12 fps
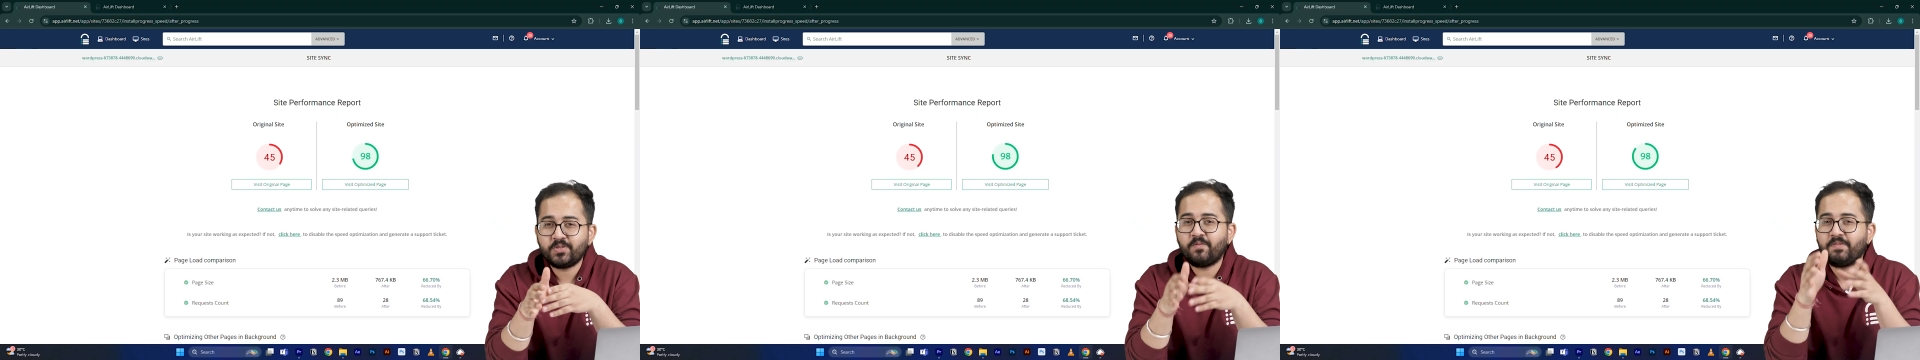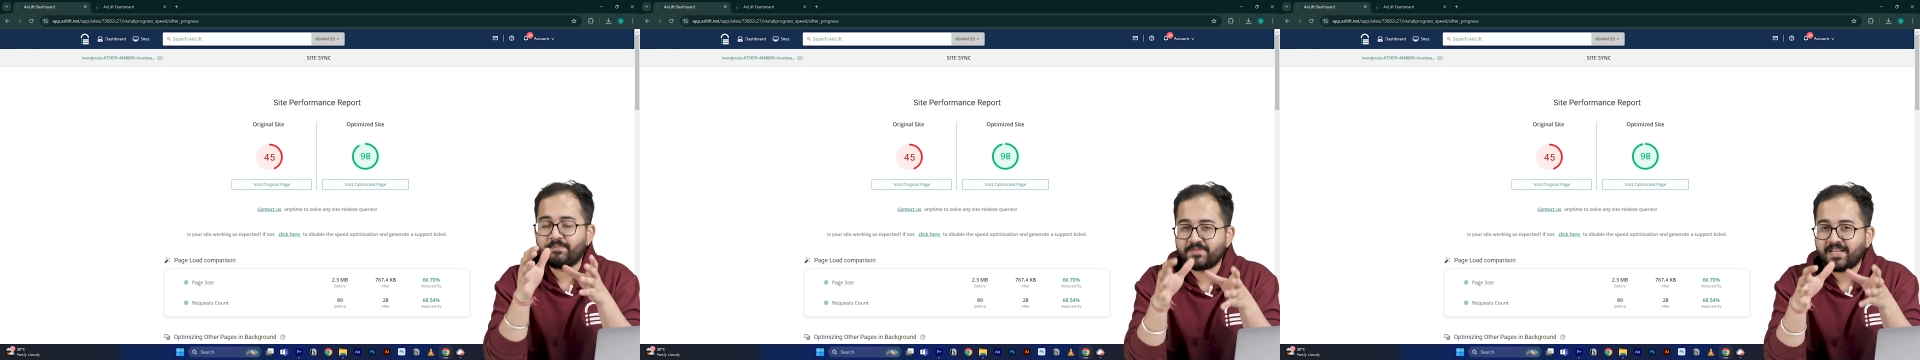your
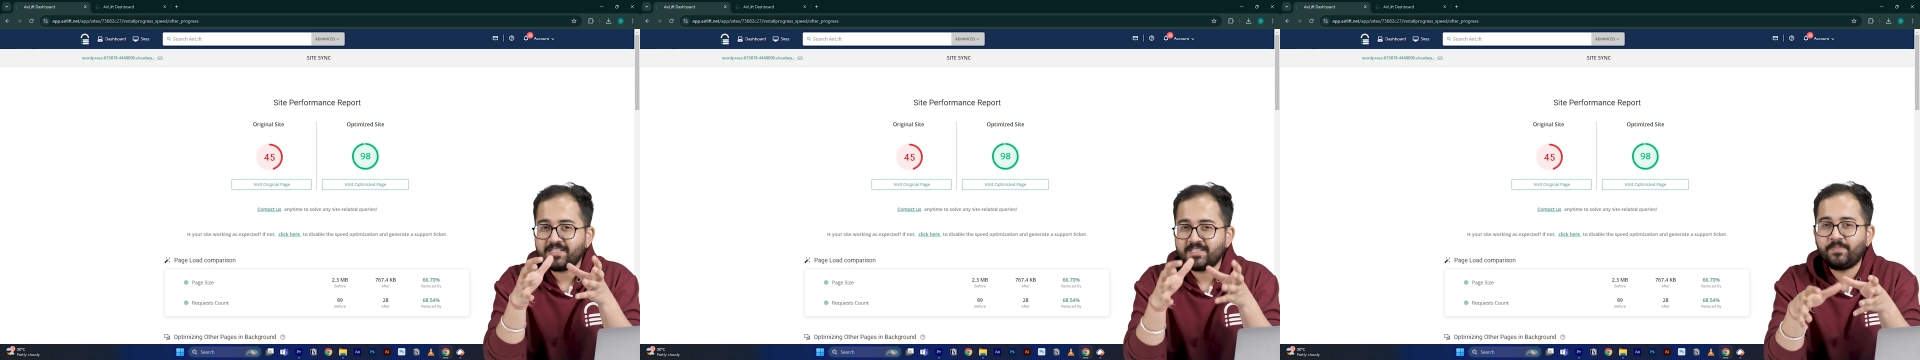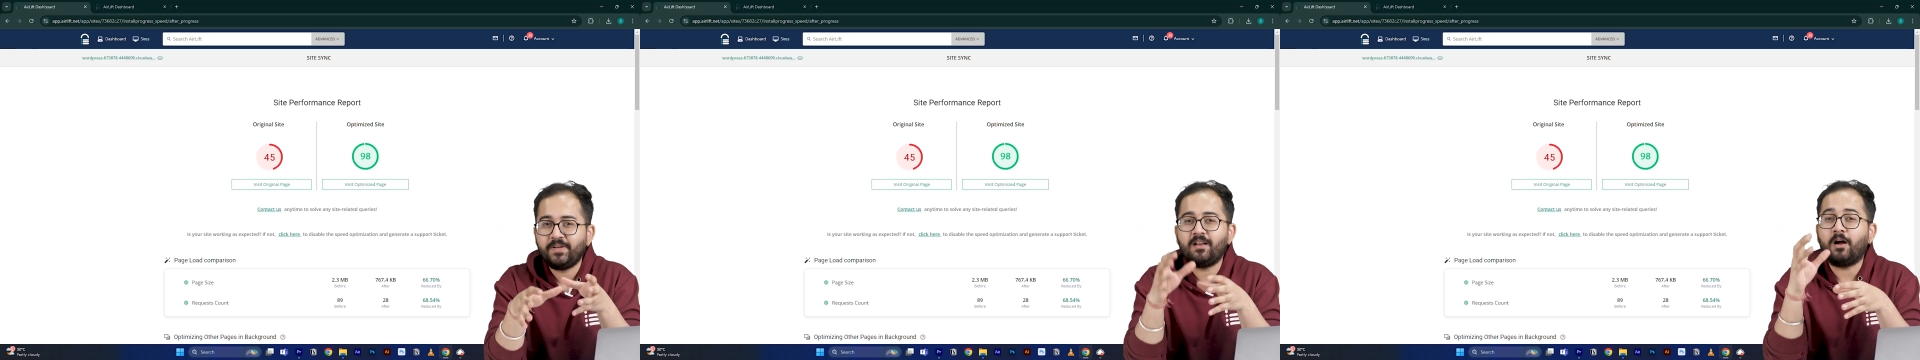website
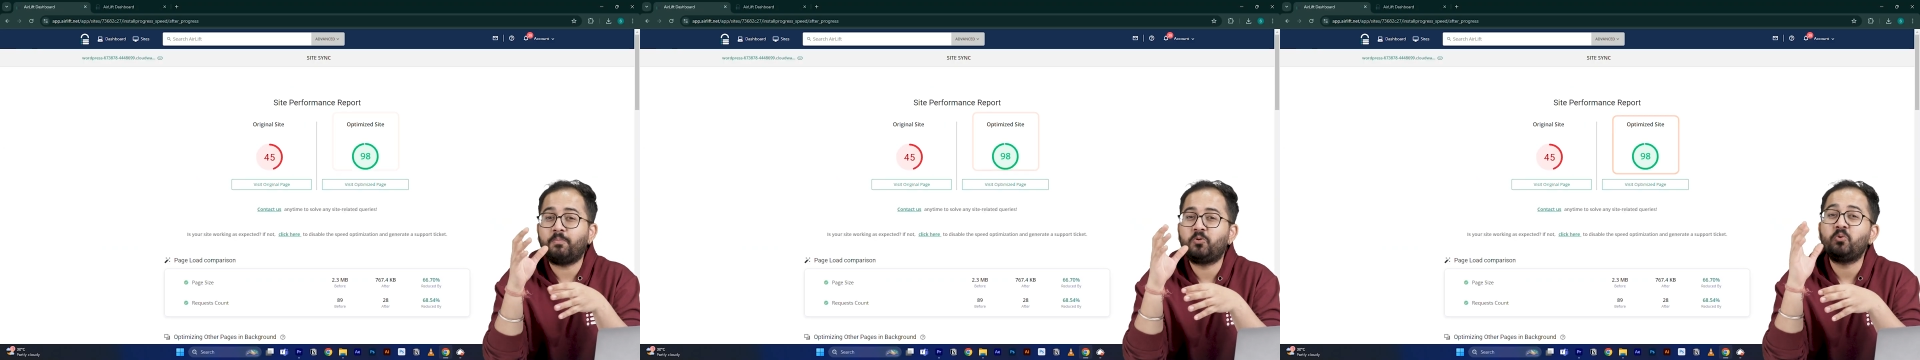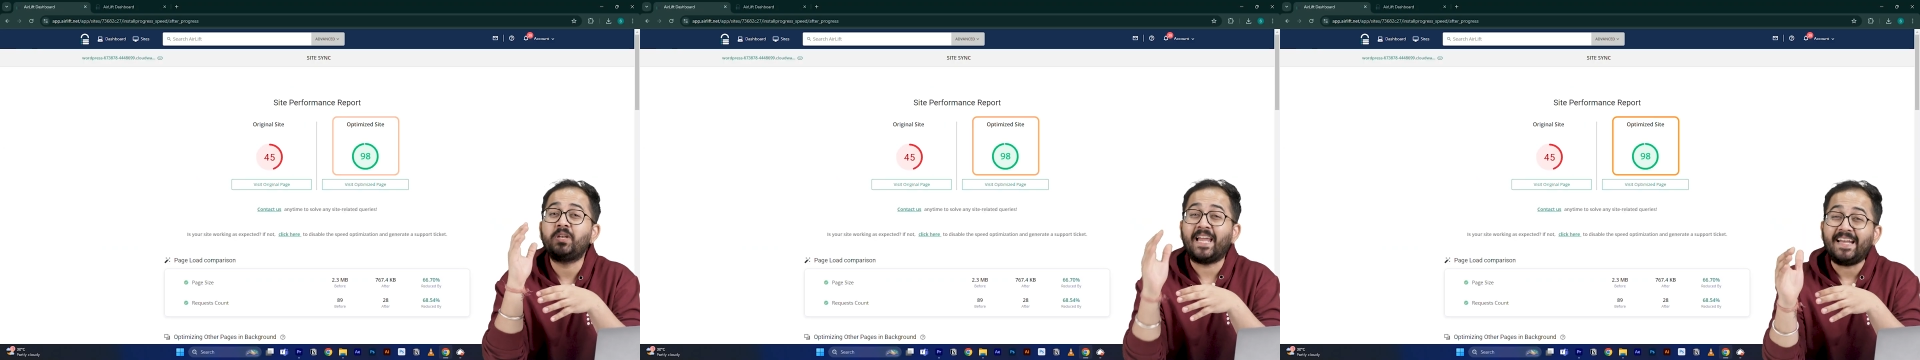speed up
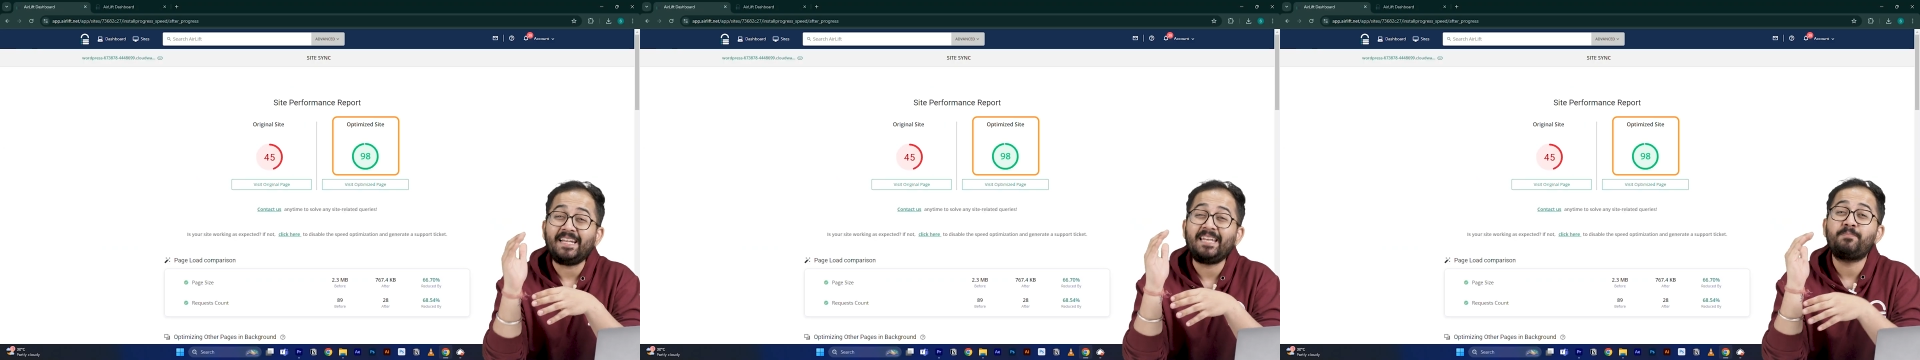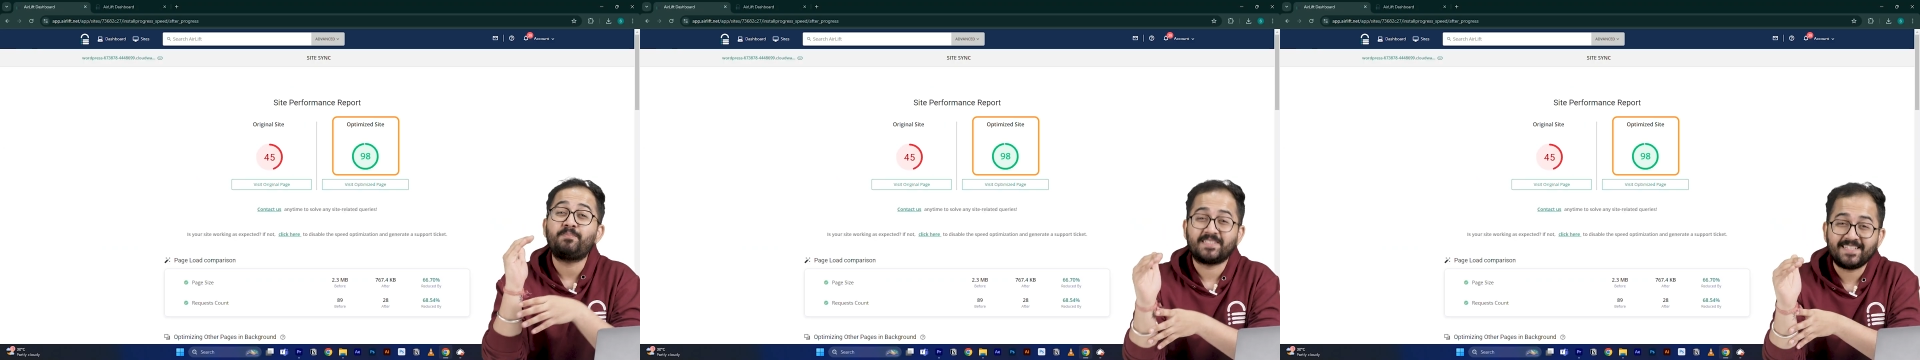to
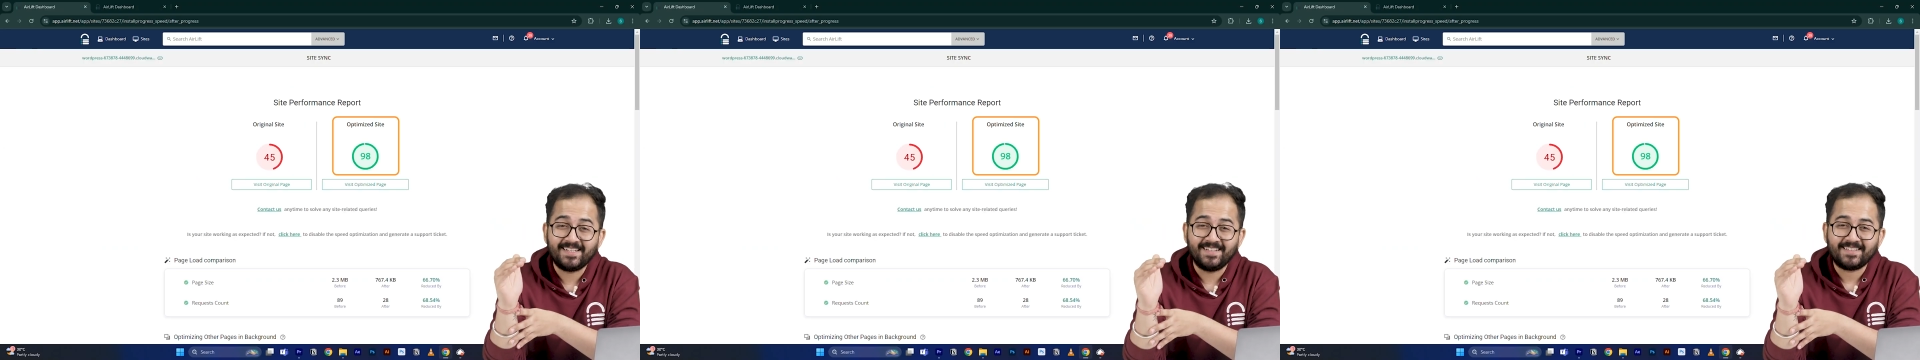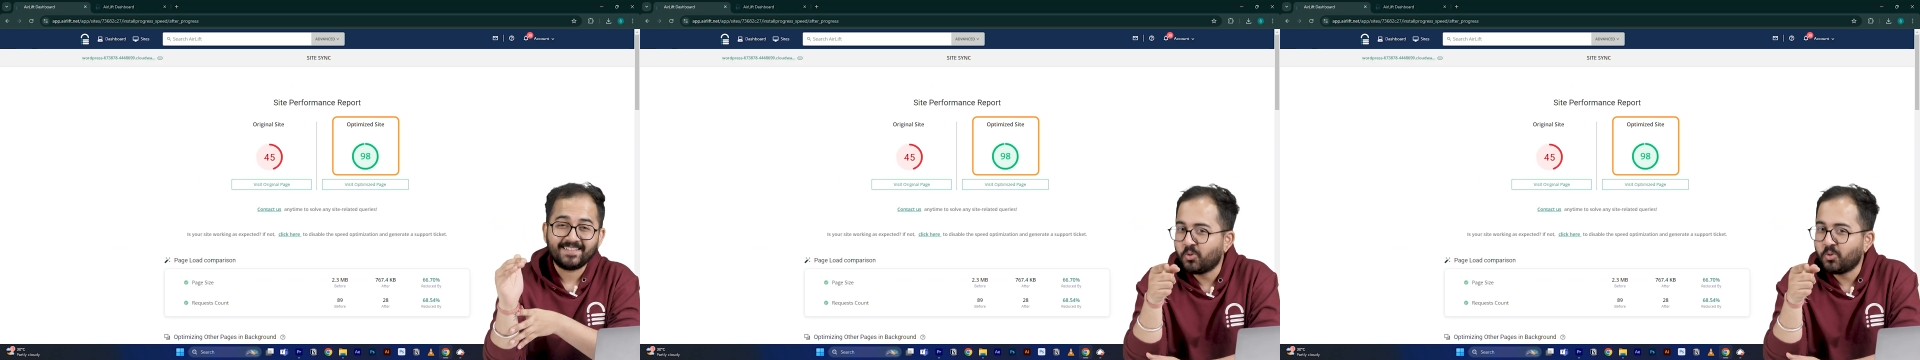90%.